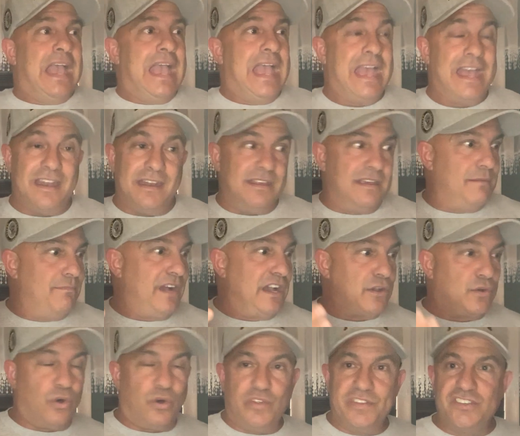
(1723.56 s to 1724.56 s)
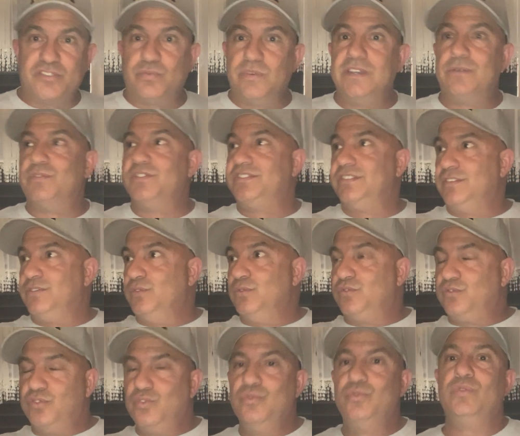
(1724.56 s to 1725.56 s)
And my goal this week was to do
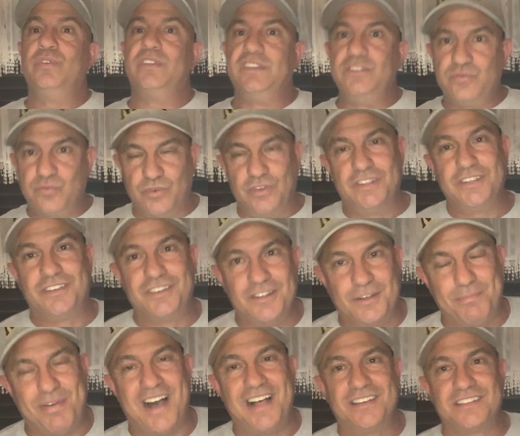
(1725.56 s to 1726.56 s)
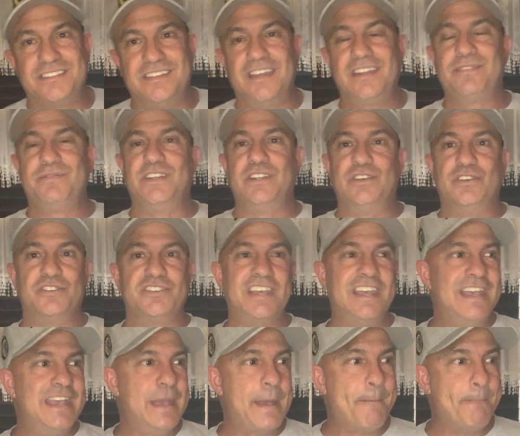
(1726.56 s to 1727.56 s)
two of these really good apologetic videos,
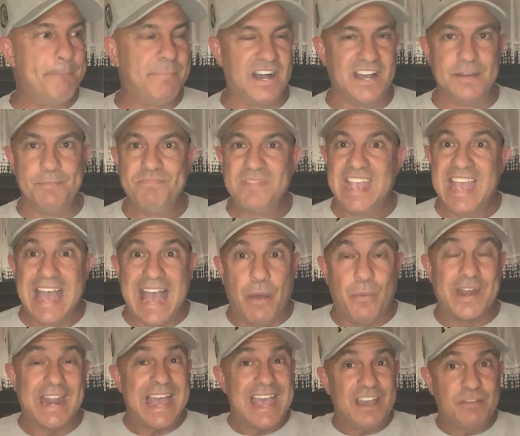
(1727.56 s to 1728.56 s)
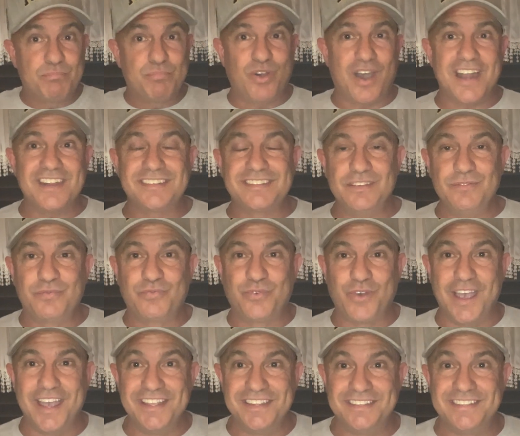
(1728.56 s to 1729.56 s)
but when I have Protestant
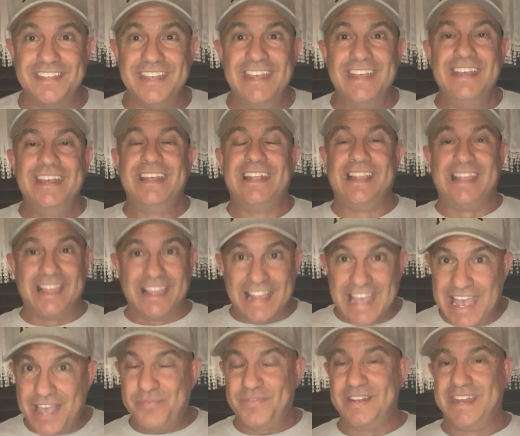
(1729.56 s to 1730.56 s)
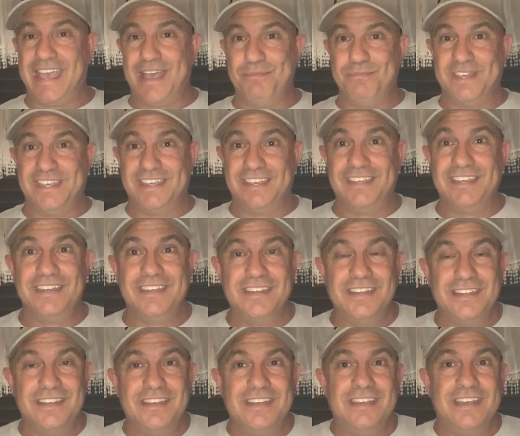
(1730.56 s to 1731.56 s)
friends laughing at me,
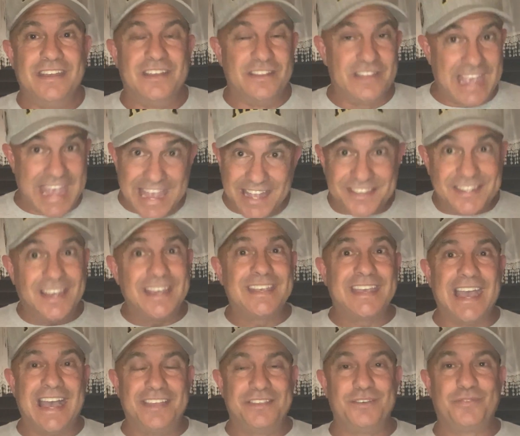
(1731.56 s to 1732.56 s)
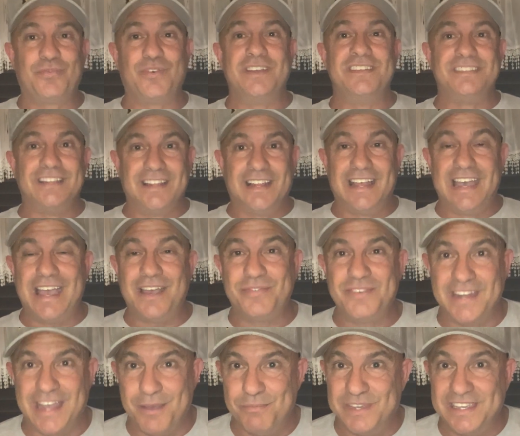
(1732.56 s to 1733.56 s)
anti-Catholic friends
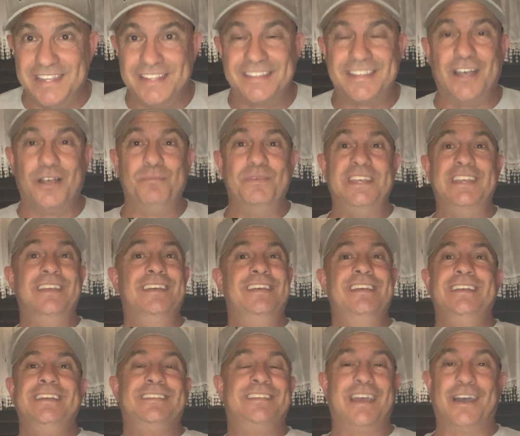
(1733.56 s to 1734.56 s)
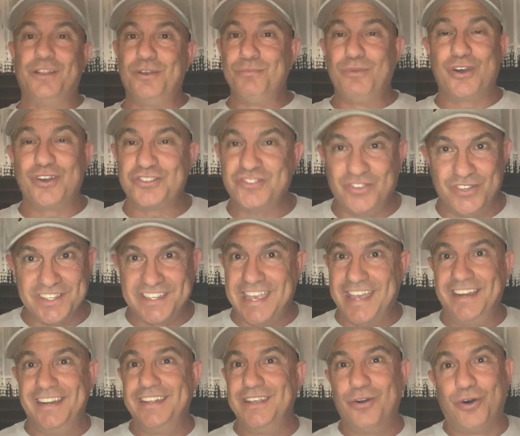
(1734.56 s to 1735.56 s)
laughing at me and telling me Taylor Marshall and
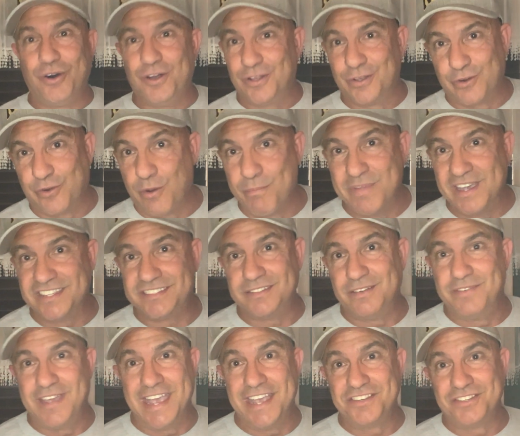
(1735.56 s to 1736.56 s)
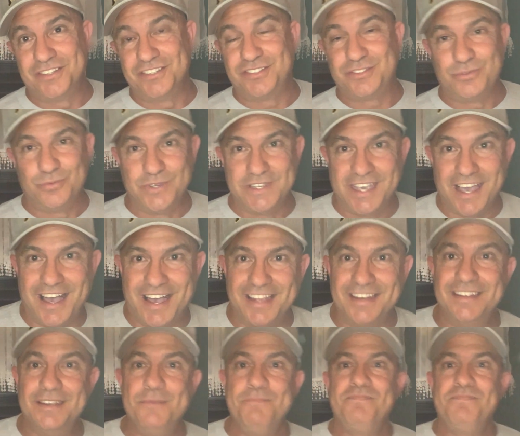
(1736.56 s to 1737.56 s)
Kennedy Hall are our best evangelists that we got.